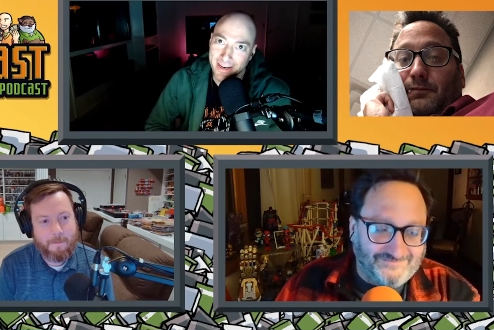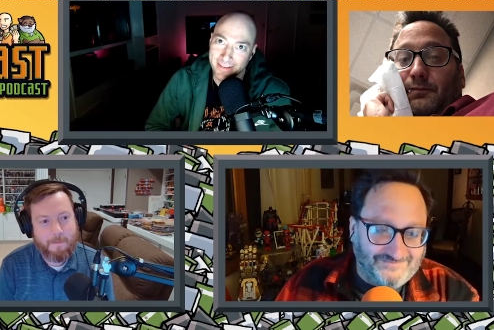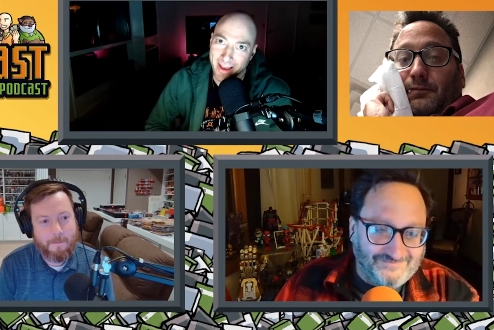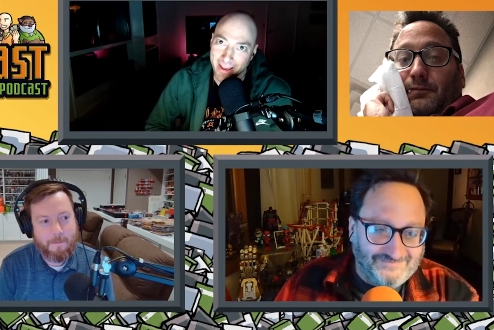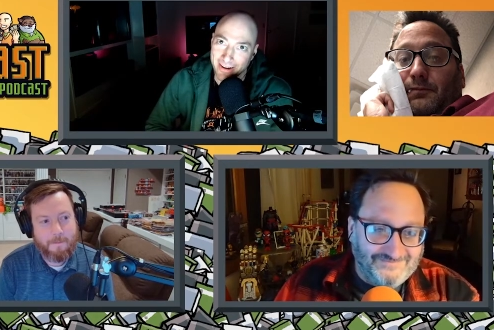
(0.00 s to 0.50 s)
Speaker 1: a
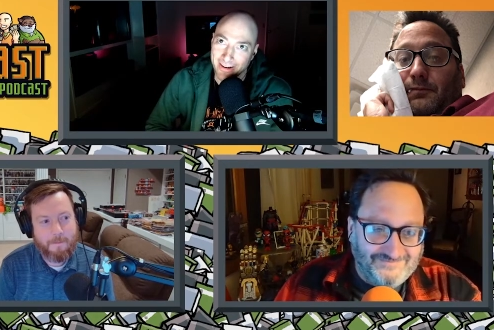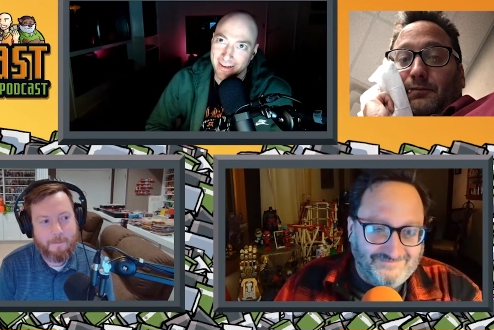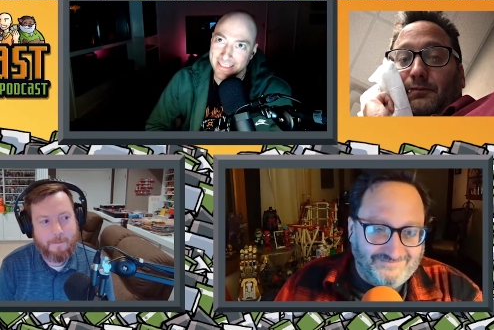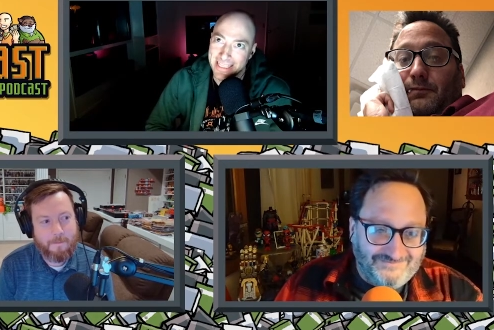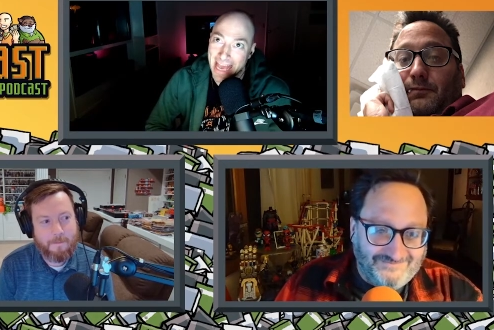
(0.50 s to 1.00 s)
diner,
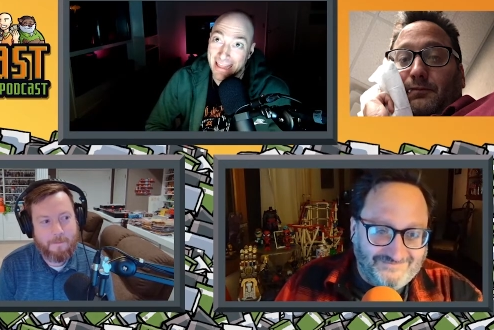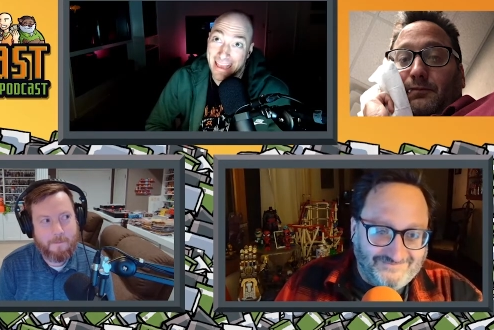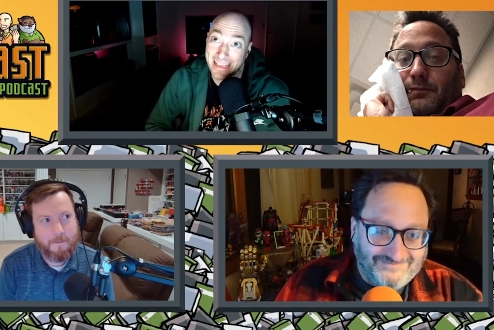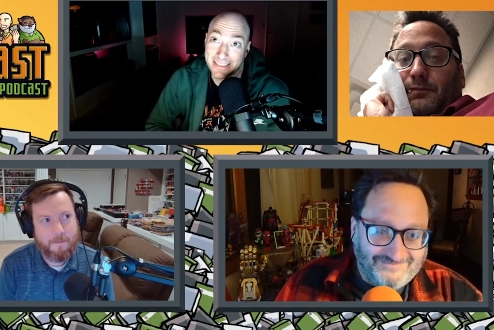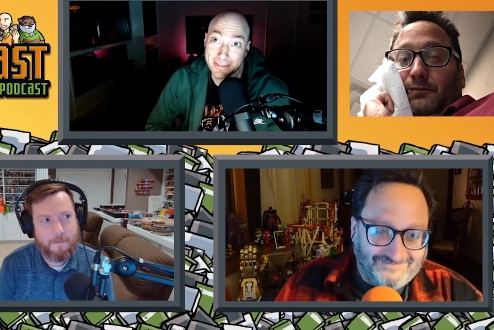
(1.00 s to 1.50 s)
is that
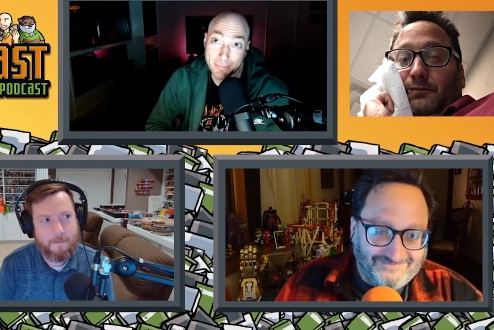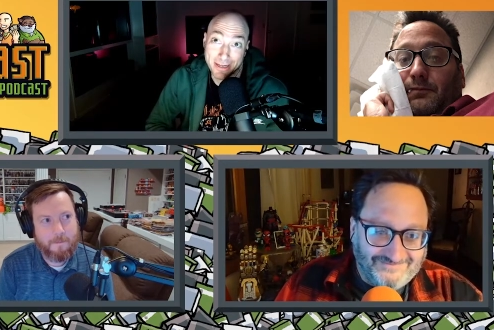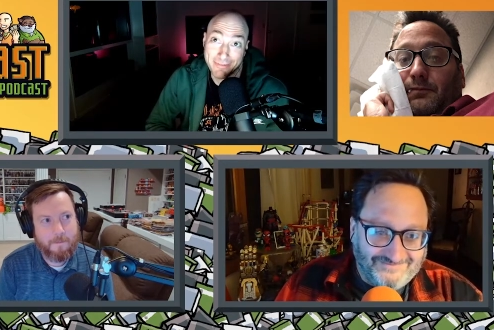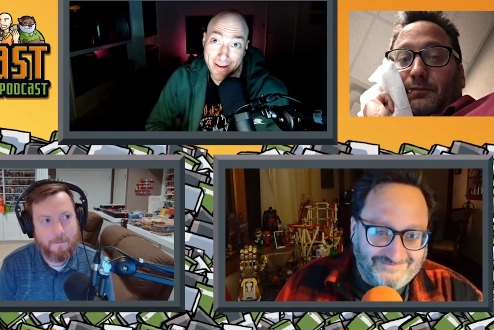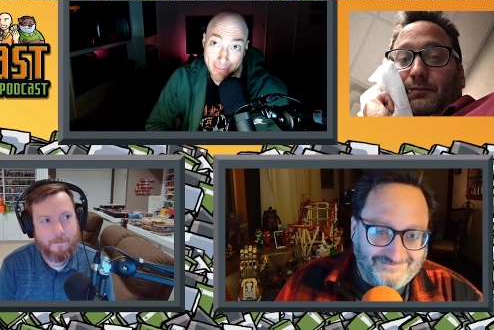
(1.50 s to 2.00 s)
like someone gonna
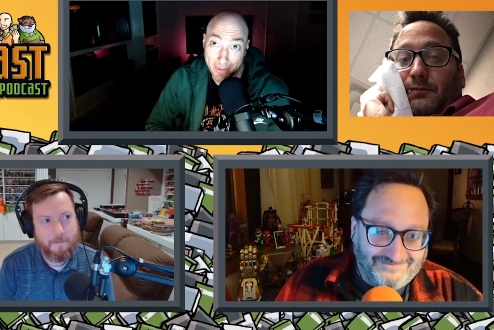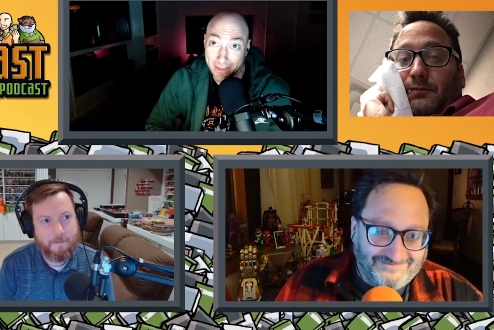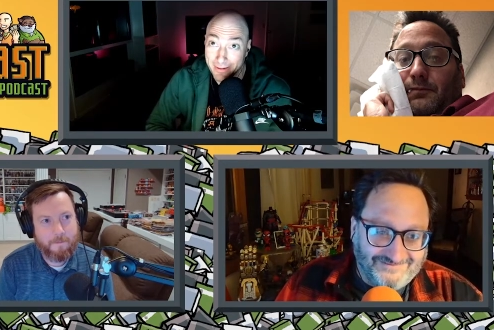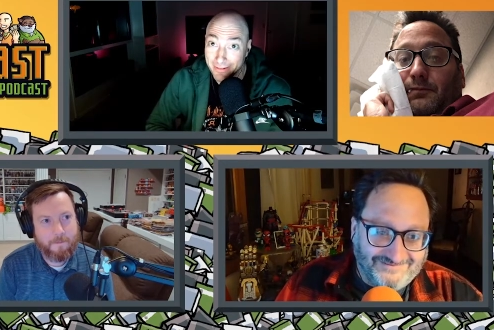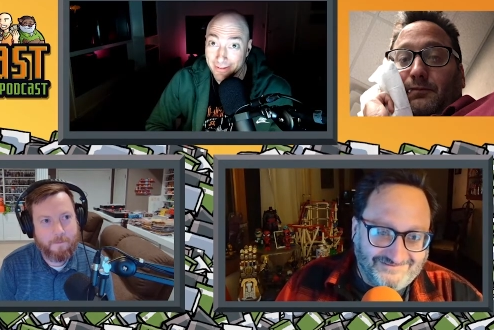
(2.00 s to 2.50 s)
fight me?
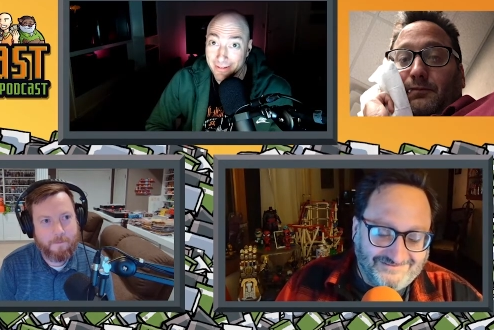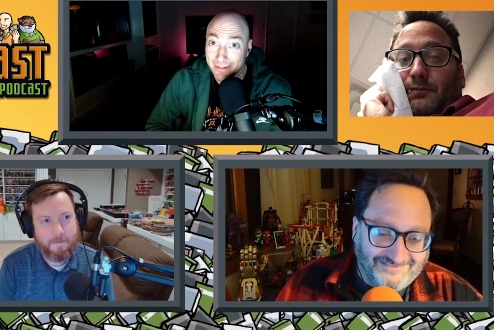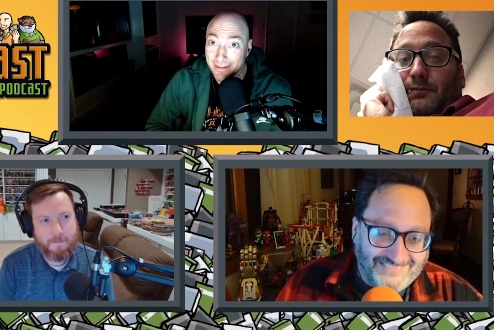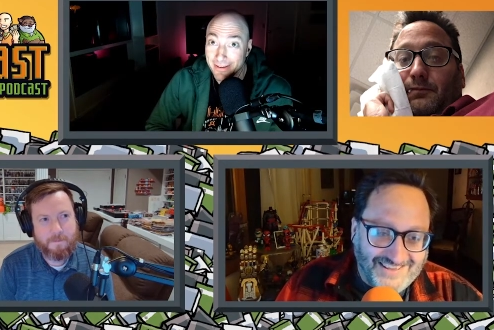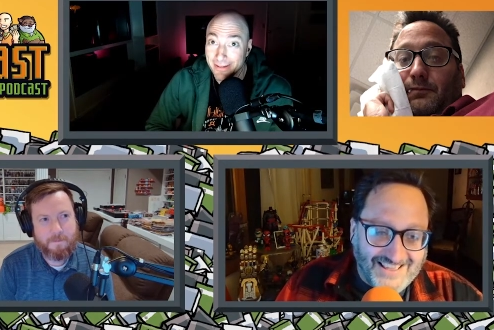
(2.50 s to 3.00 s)

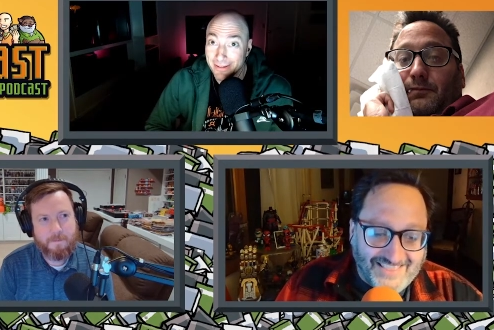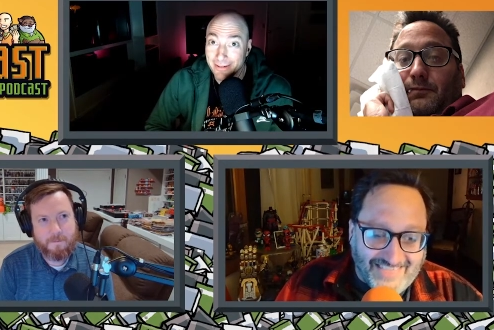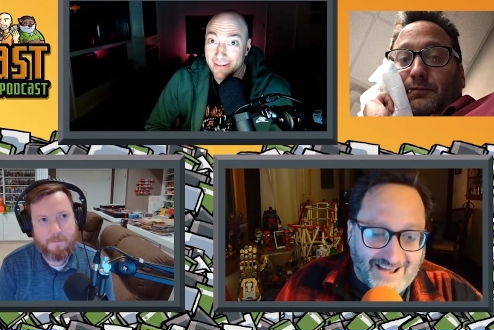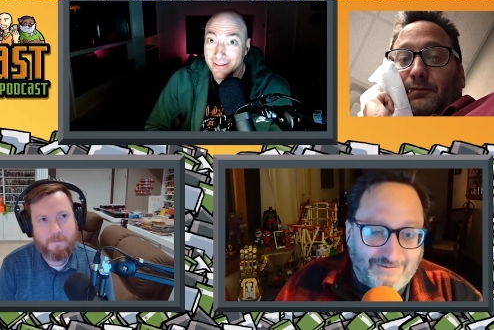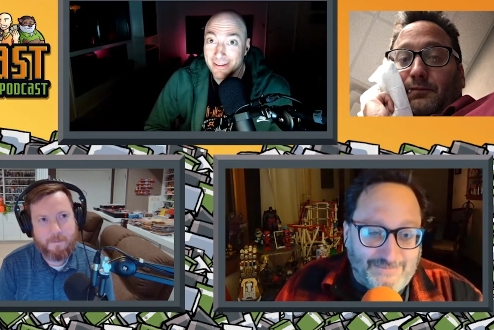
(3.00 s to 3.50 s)

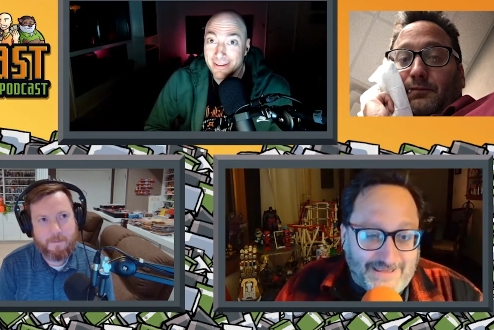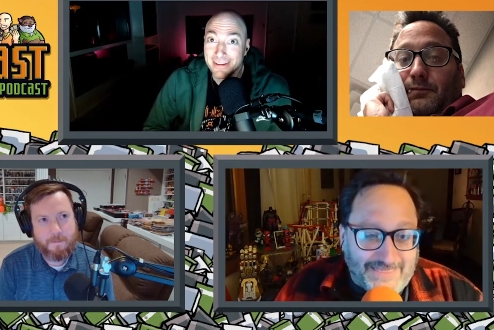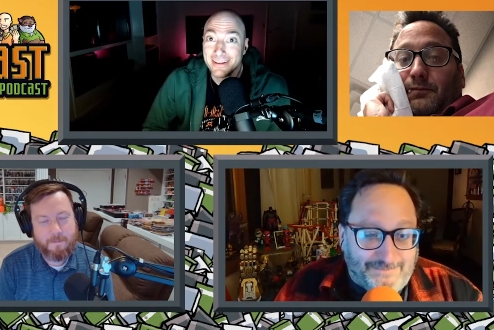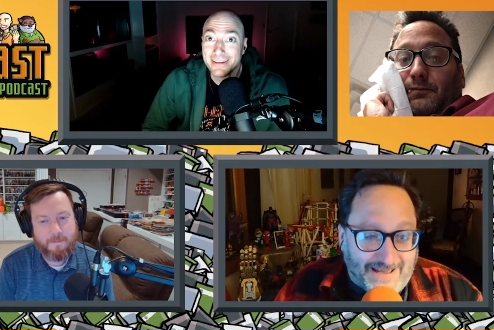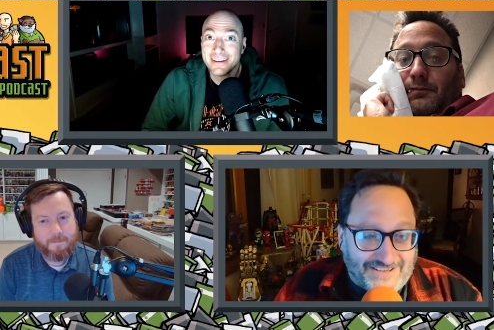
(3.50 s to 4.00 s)
Speaker 2: That would be
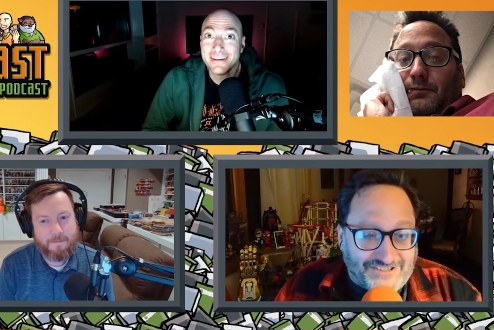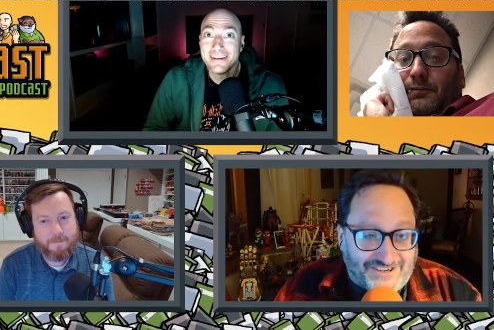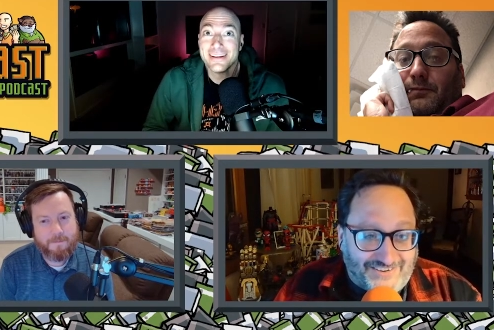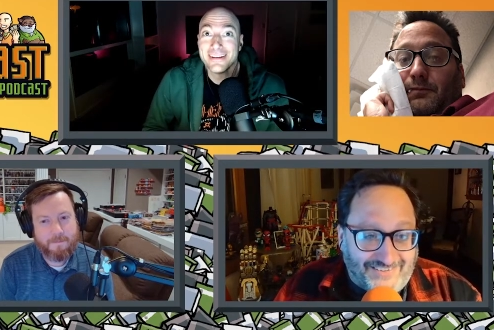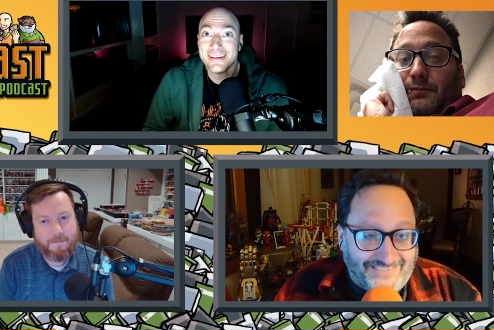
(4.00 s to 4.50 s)
the best
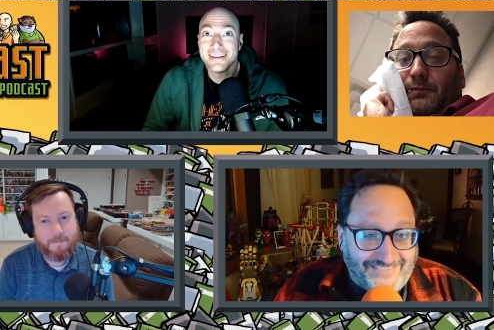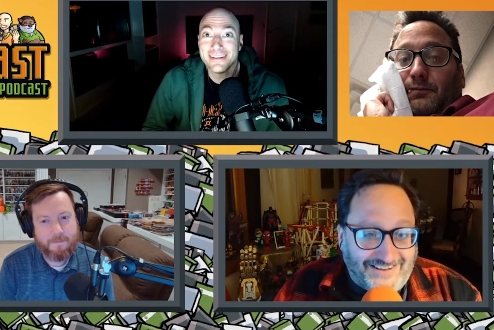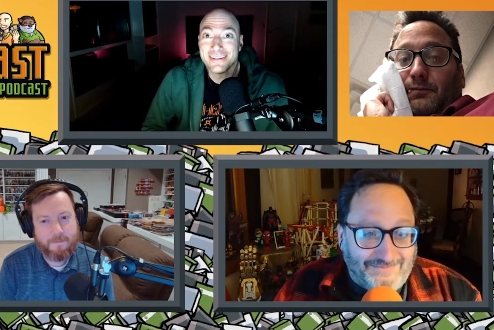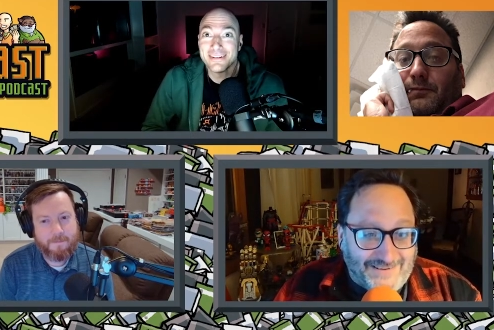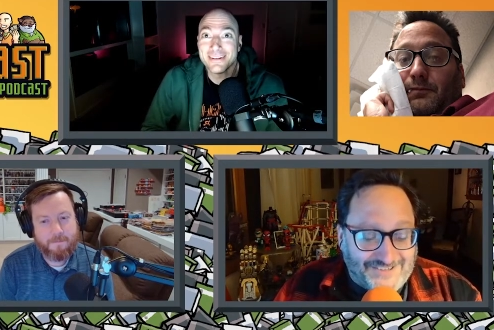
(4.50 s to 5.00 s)
shirt.
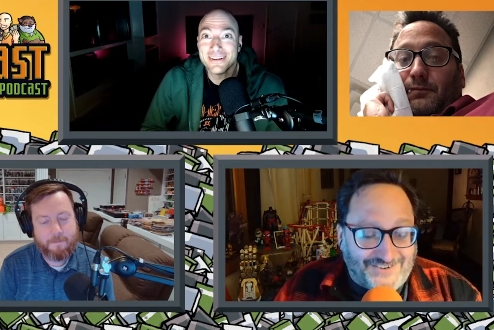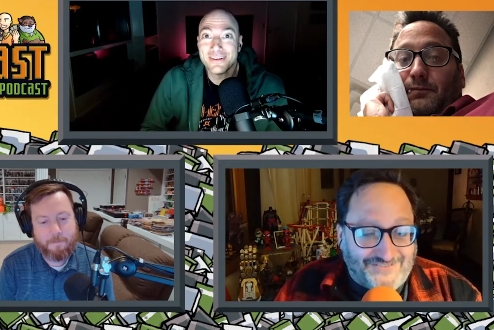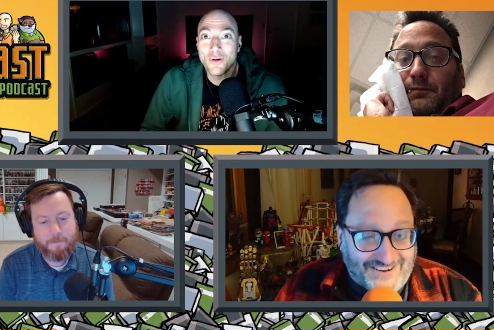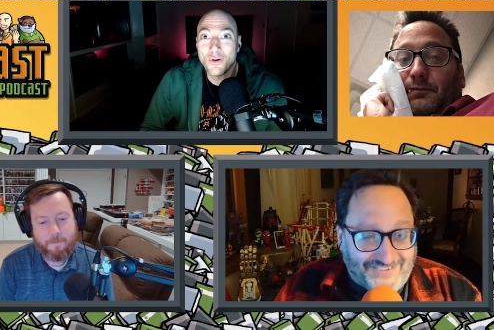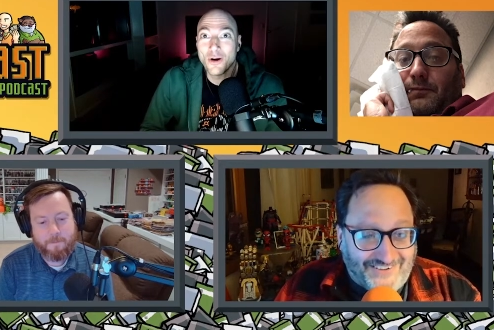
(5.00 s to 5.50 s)
A picture
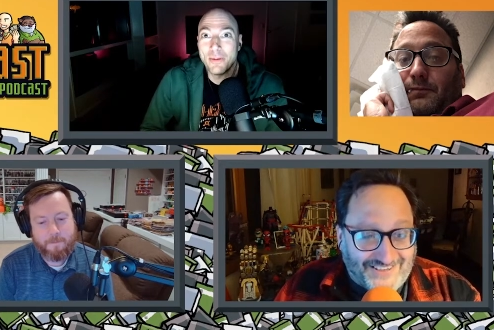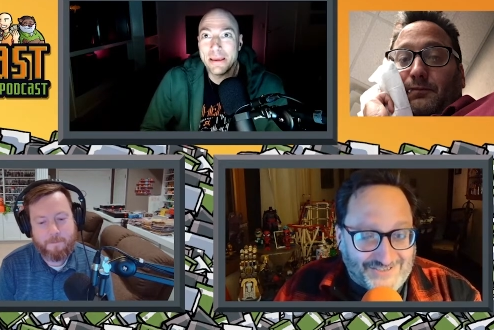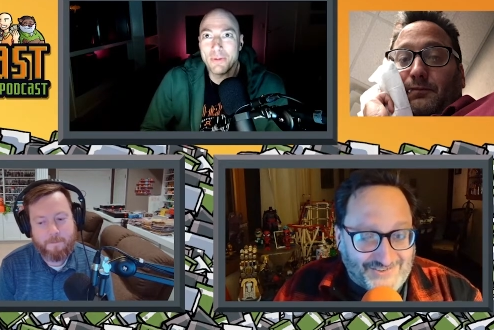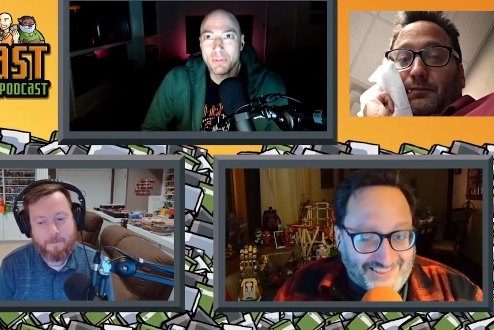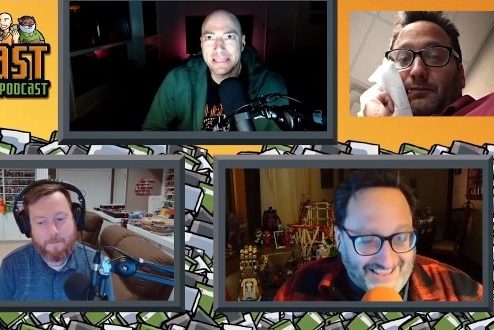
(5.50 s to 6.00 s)
of Jeff. Or Foxworthy
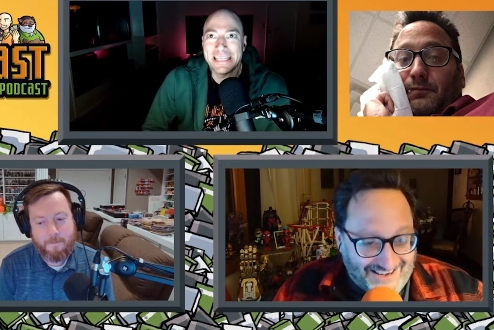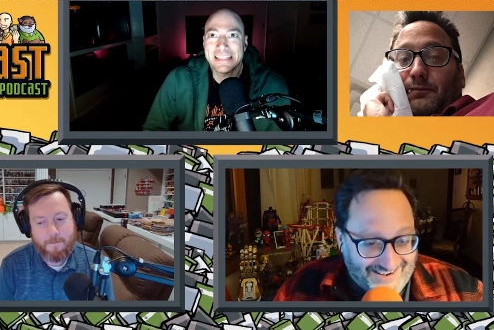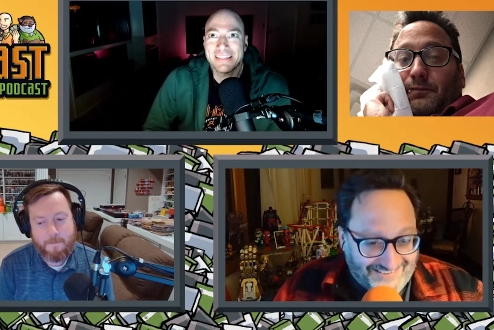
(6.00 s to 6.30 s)
people would think